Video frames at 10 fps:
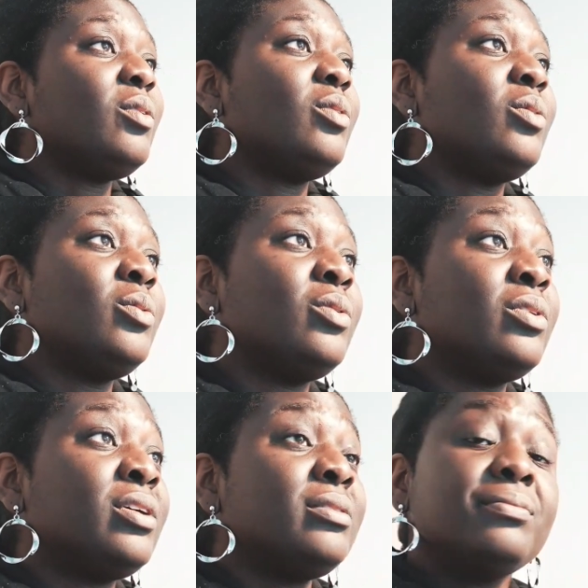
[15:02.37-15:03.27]

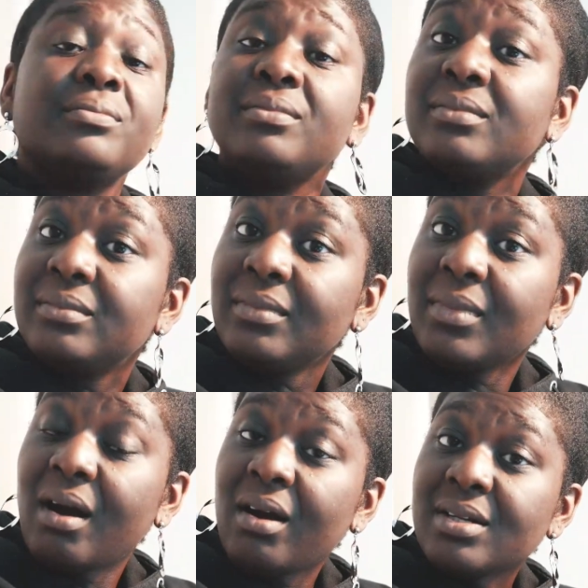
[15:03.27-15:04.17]
or
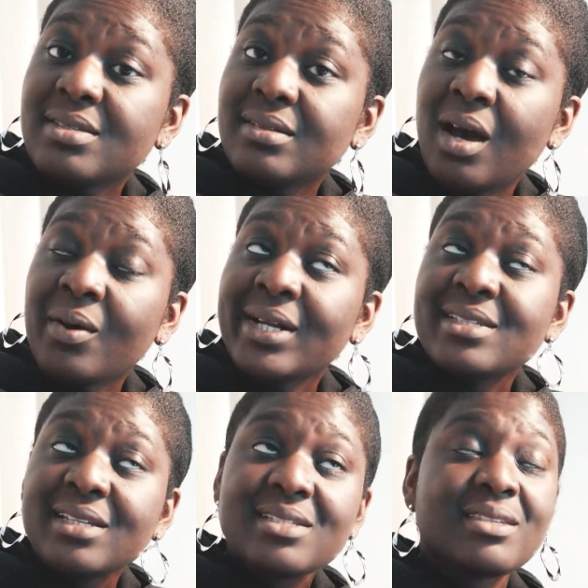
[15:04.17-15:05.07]
art, our
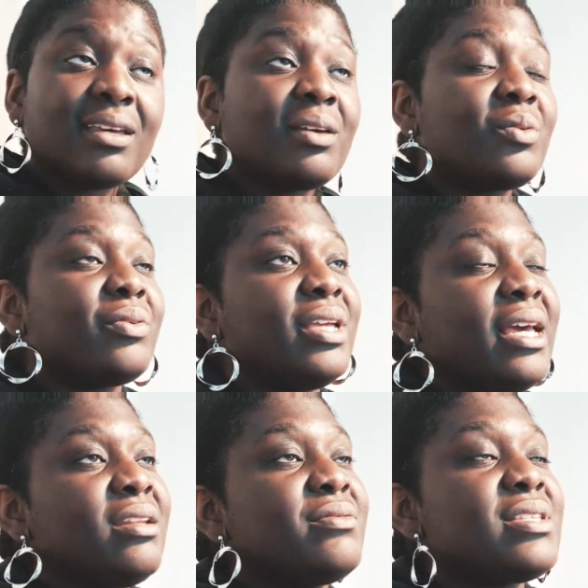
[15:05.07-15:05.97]
artistic and
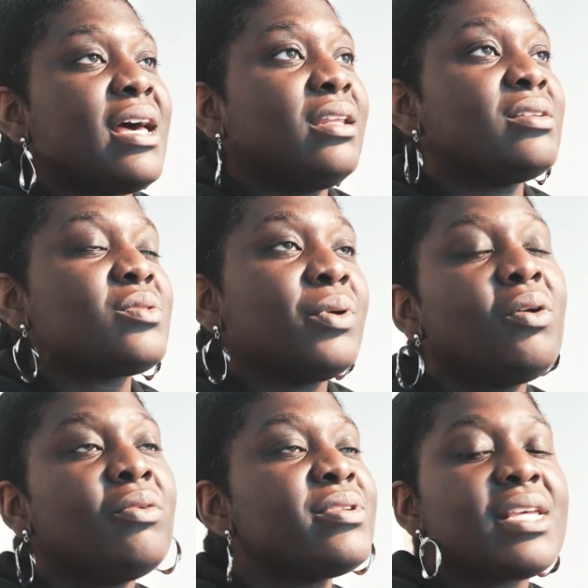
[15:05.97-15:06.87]
creative talents. We
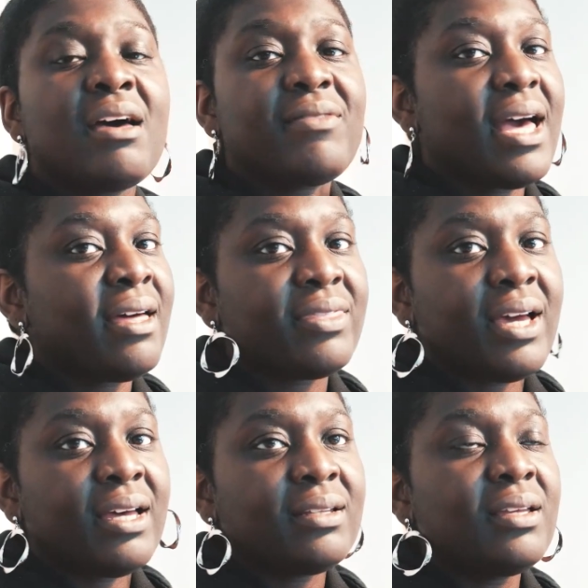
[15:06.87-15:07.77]
always have had
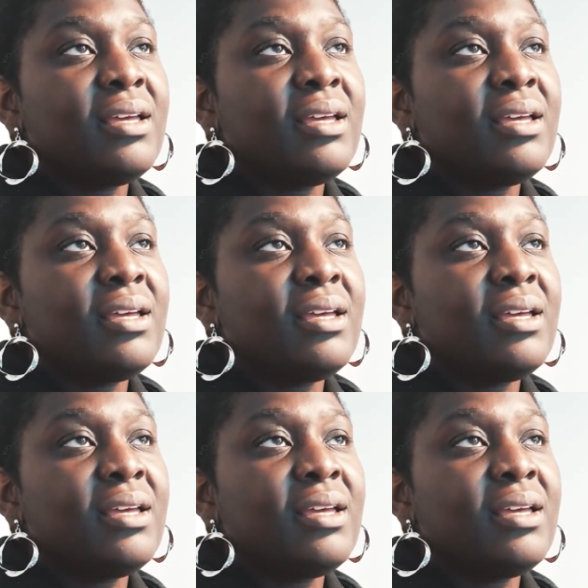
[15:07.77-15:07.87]
that.